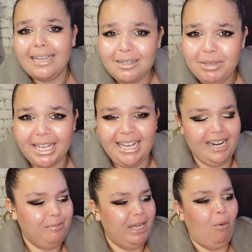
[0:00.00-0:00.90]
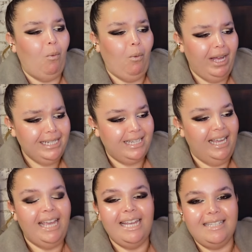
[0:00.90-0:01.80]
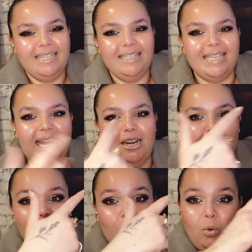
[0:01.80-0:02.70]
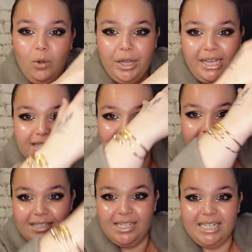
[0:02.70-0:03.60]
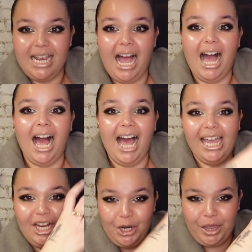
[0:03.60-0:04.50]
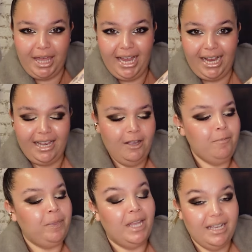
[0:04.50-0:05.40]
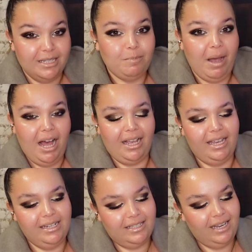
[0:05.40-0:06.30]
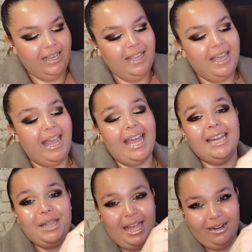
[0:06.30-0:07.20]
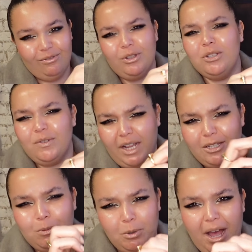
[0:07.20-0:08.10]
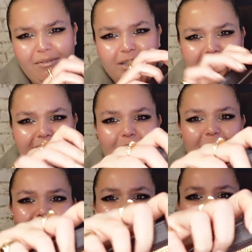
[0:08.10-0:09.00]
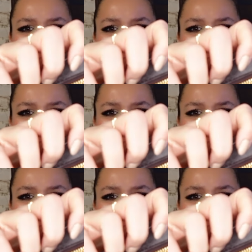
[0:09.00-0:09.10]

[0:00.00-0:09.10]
I'm looking at it, I'm like, what? It's insane. But the cool thing is that this entire thing is pocket. And then for those of you guys who haven't seen me show